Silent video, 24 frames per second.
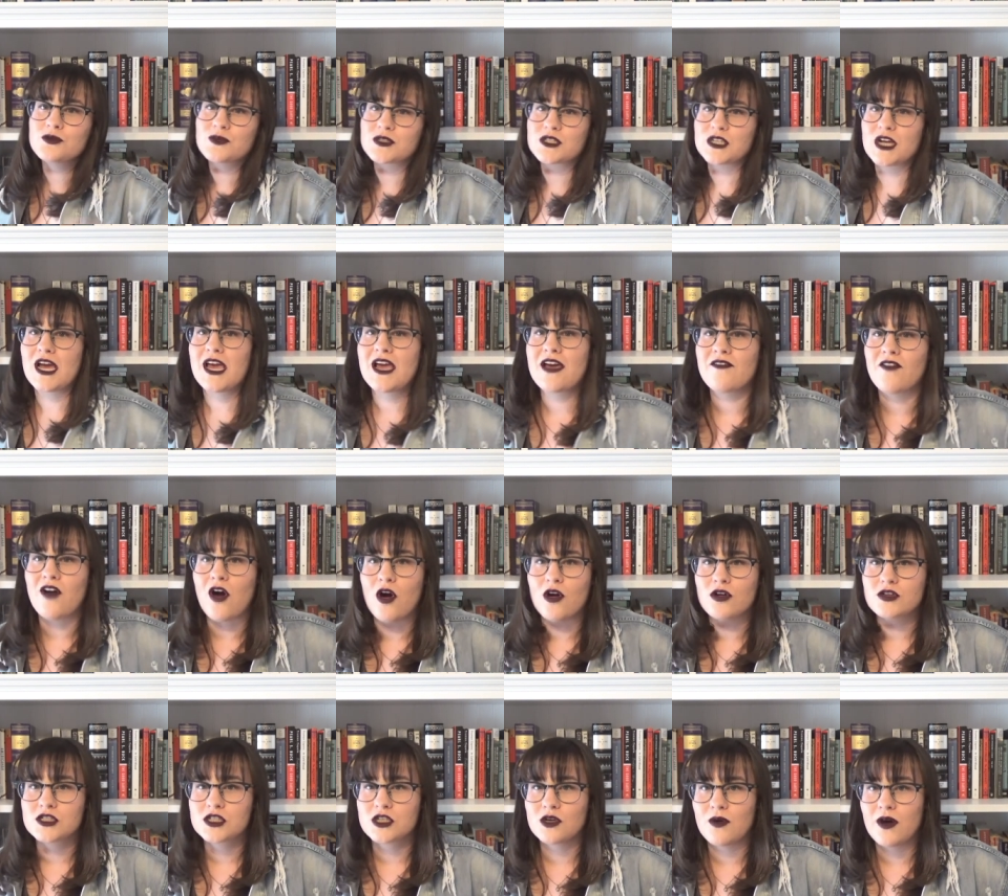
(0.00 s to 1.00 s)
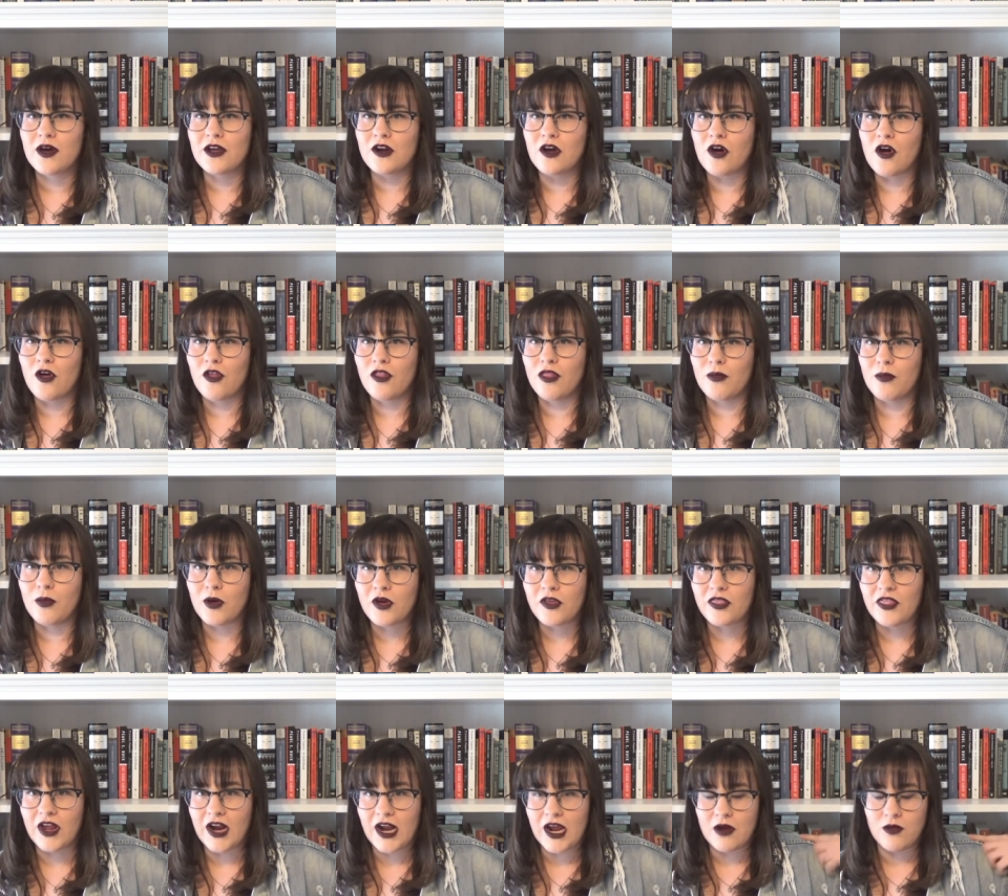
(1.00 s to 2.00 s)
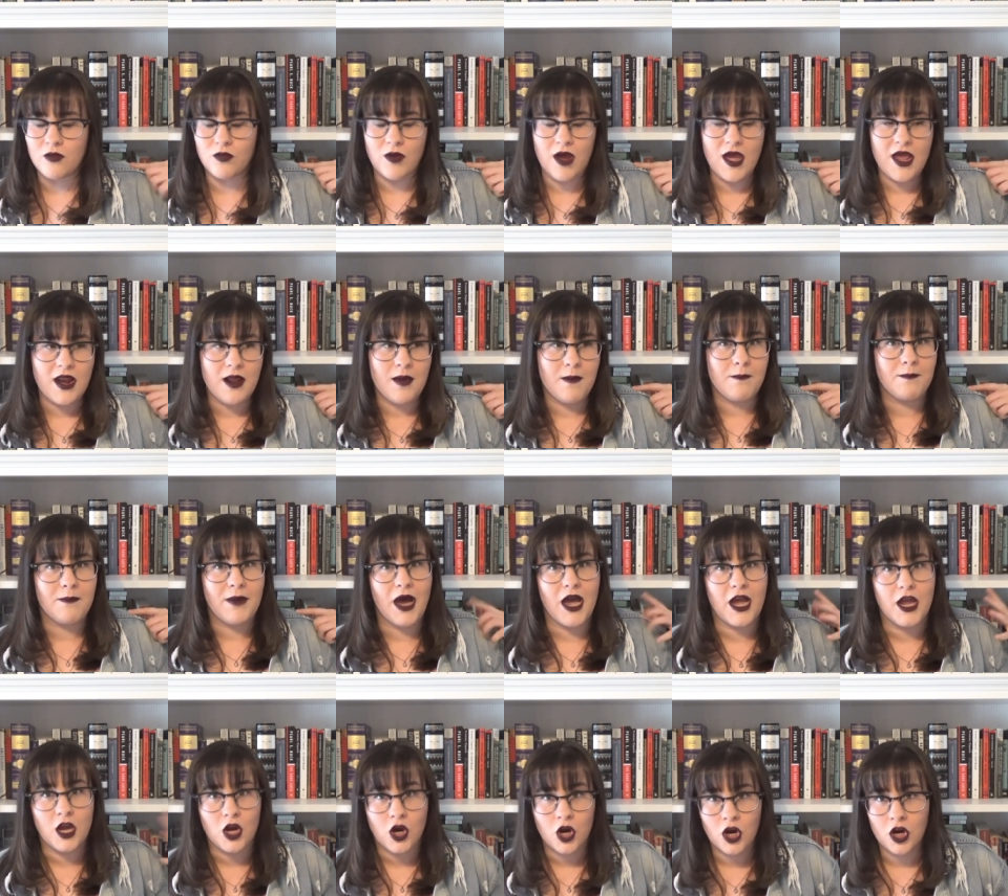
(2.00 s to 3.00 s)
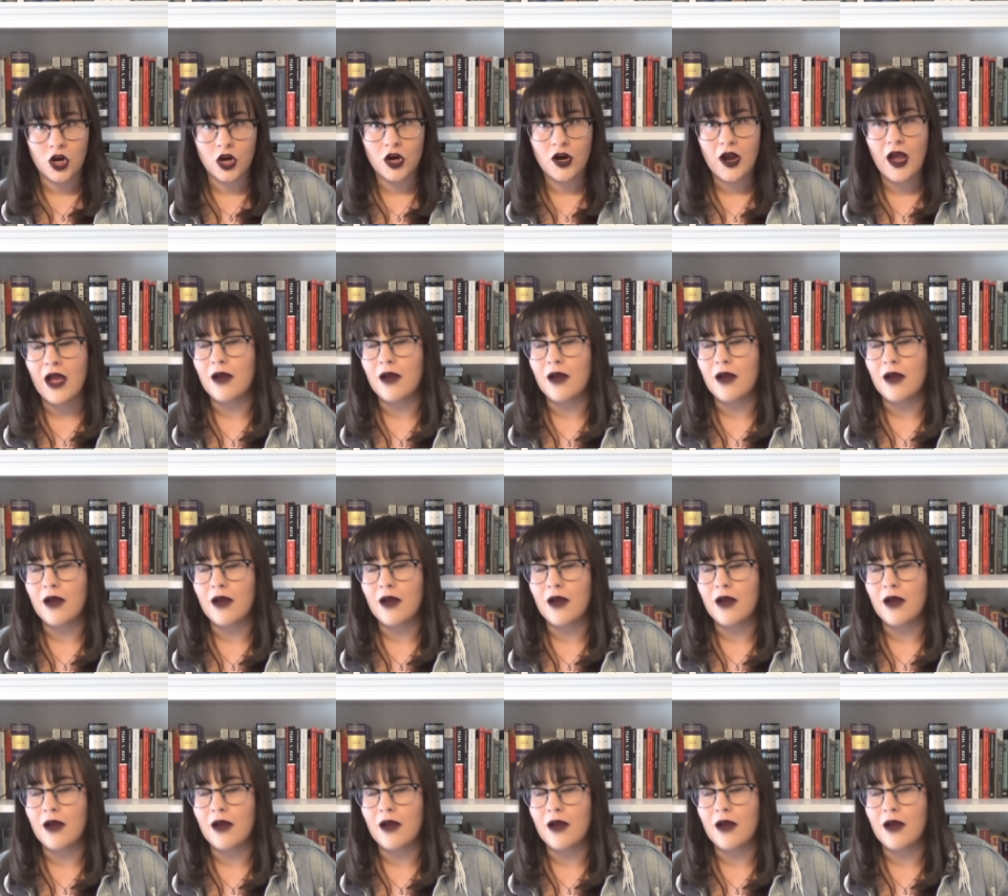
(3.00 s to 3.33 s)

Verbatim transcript: which I have also unhauled the book that I read by her.